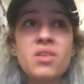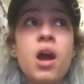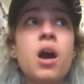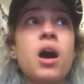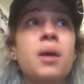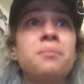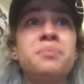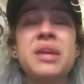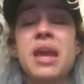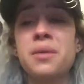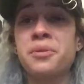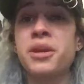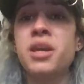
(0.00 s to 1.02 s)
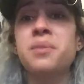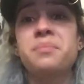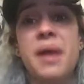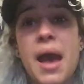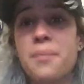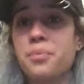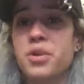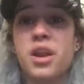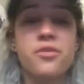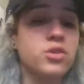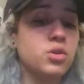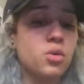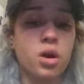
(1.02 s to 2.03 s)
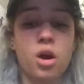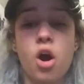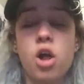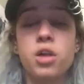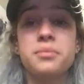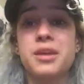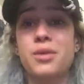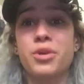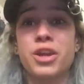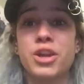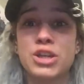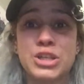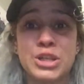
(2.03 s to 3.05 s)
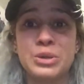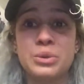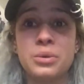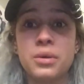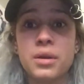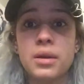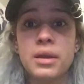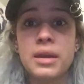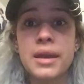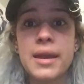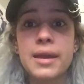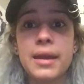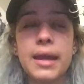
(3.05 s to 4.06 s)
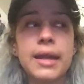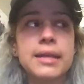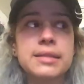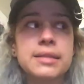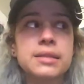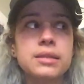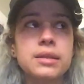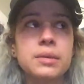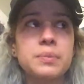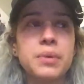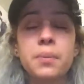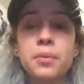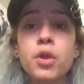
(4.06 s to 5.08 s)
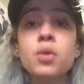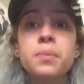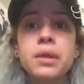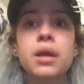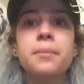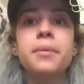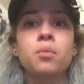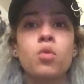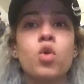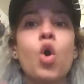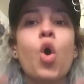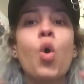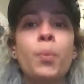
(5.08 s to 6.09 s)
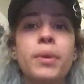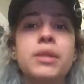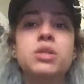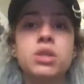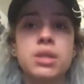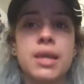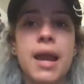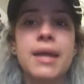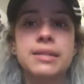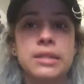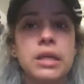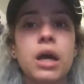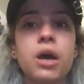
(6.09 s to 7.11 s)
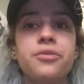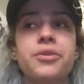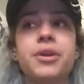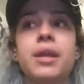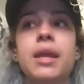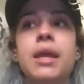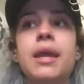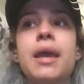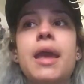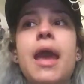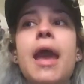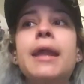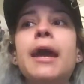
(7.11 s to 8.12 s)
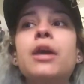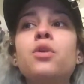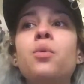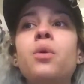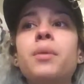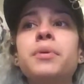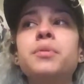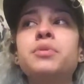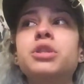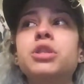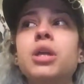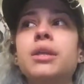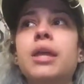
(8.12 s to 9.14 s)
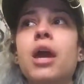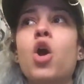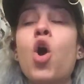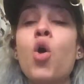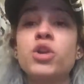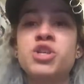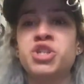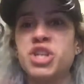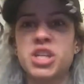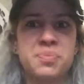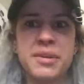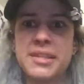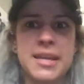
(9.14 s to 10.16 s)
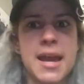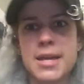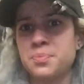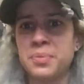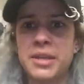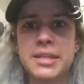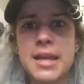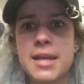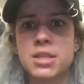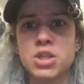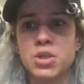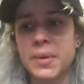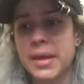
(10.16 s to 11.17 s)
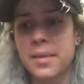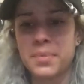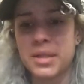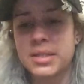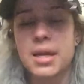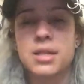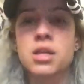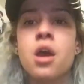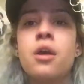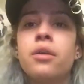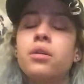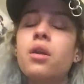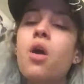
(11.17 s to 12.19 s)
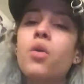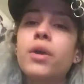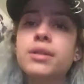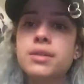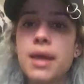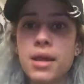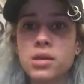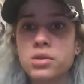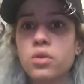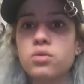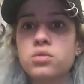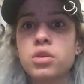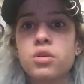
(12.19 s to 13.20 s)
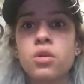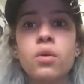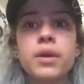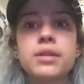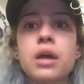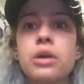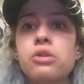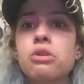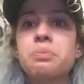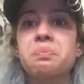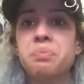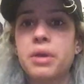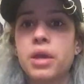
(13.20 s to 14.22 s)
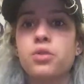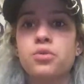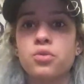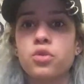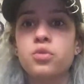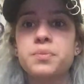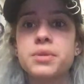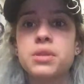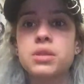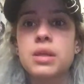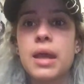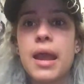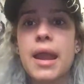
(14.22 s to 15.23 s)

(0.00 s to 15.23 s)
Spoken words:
BAP, whatever you want to call them, they were here too. People are becoming more open to the idea of it. And I don't want people to think that, oh, it's just BTS. BTS is doing it. BTS. No, it's EXO too. It's other big groups.